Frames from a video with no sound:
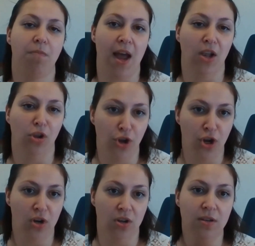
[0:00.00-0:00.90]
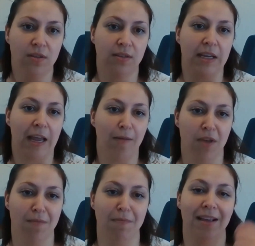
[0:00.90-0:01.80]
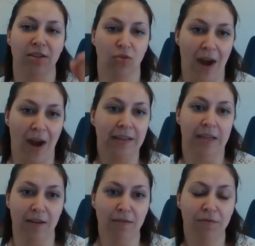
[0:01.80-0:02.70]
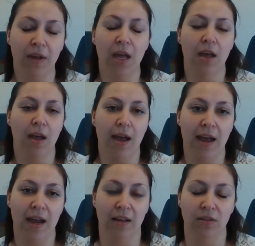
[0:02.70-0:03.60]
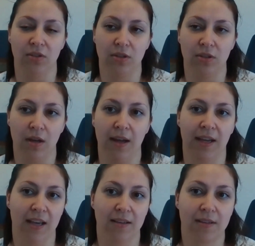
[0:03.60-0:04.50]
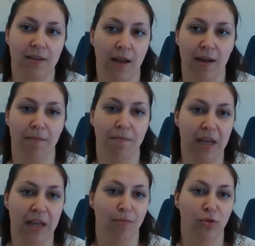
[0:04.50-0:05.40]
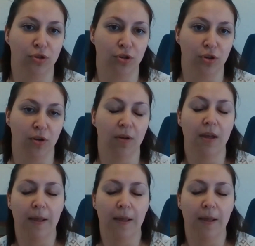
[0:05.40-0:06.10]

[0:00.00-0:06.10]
our learners to keep them interactive and I guess be able to